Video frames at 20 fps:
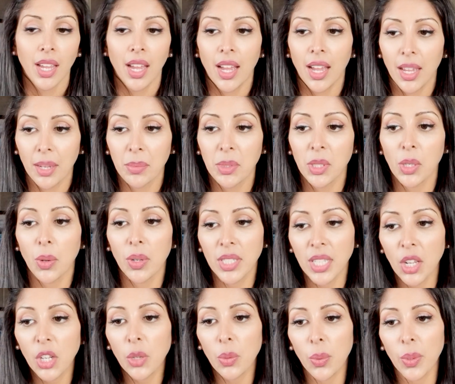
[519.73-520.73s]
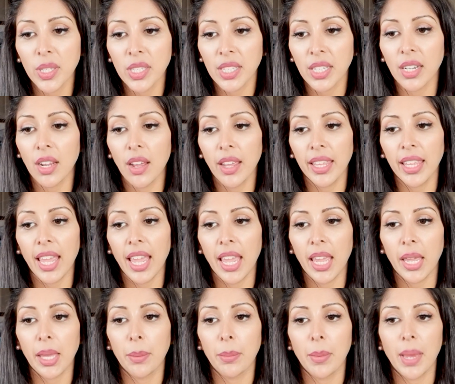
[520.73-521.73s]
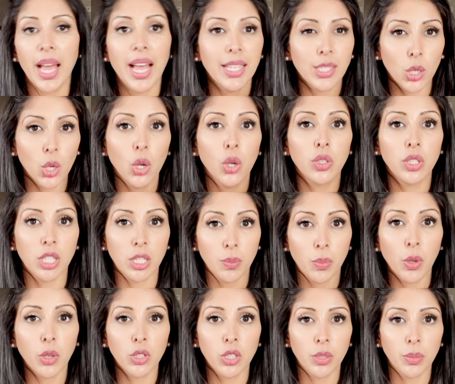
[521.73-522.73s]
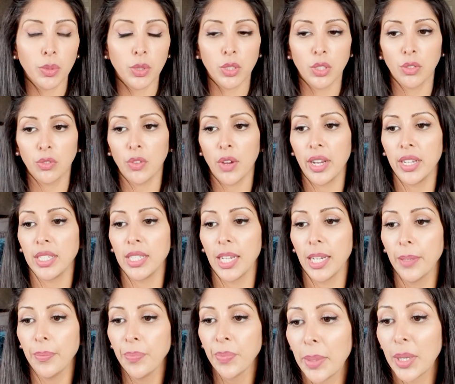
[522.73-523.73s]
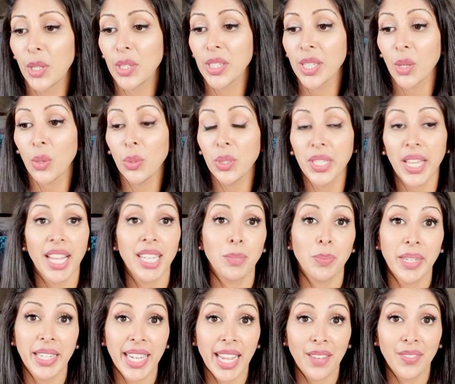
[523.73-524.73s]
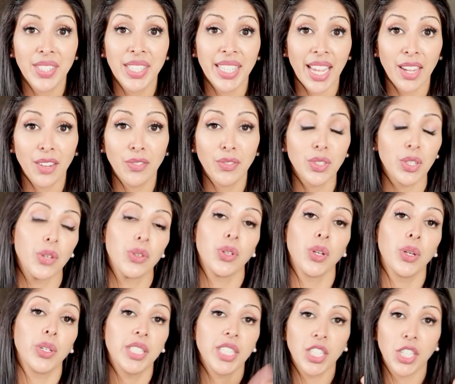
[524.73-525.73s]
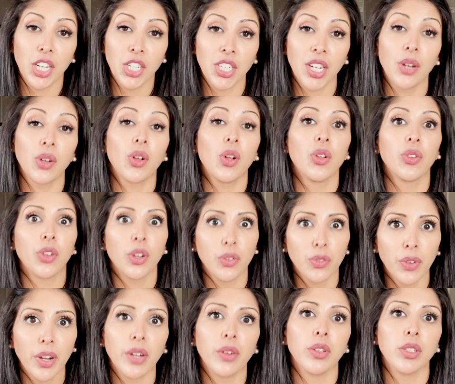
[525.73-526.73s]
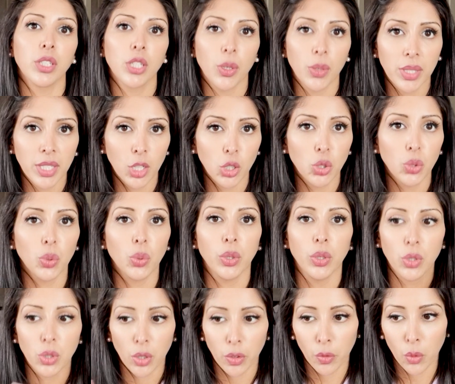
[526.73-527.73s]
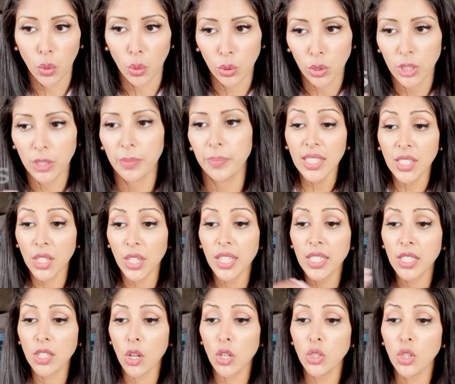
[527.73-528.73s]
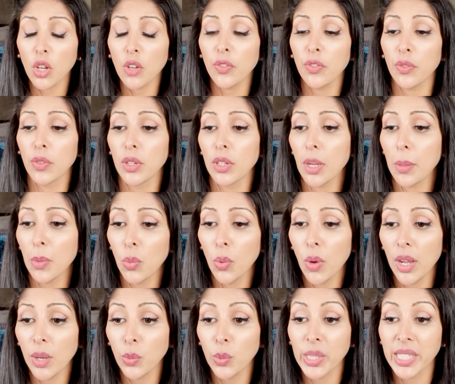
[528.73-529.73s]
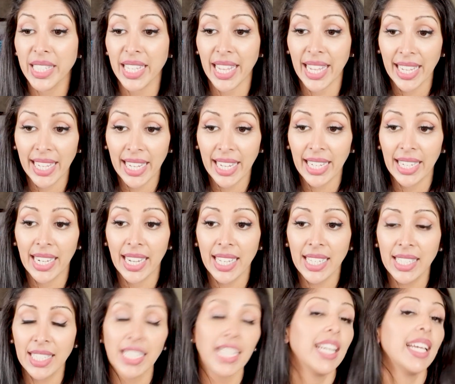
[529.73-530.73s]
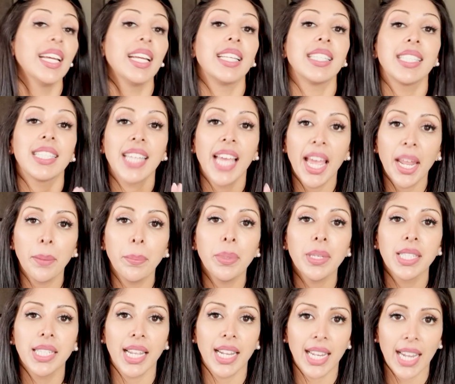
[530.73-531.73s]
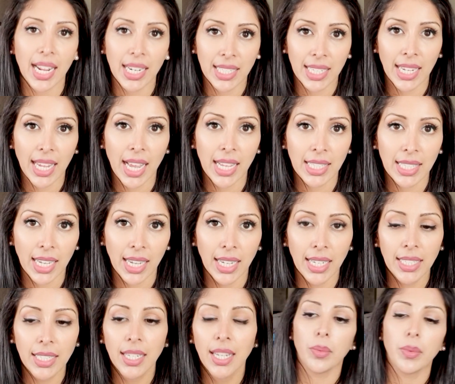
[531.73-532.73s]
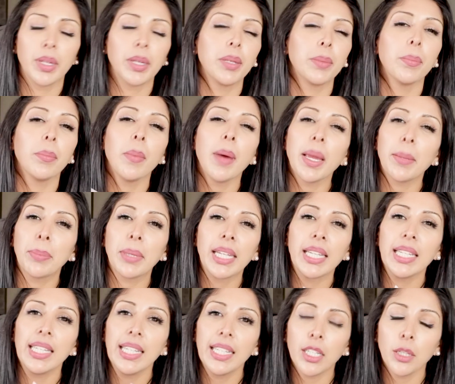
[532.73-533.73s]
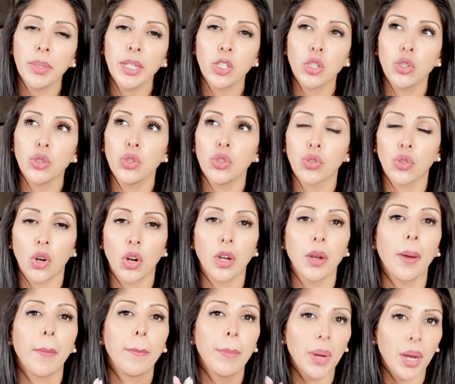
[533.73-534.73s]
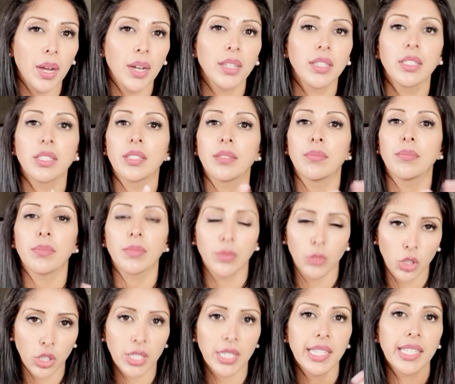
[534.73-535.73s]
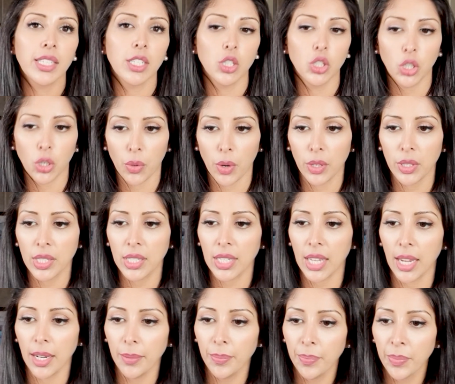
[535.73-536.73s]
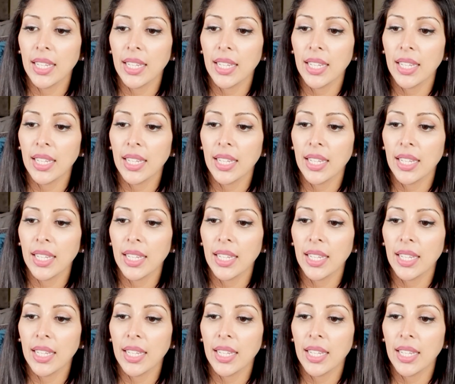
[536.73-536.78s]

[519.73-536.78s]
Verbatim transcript: Um, so I'll tell you ones that I came as close as possible to finding because it also had to be NAF safe. So no denatured alcohol, no fragrance, no essential oils, of course. So let's start off. Number one was the INKEY List is 10% lactic acid. It might be a little bit too strong, but just listen to your own skin.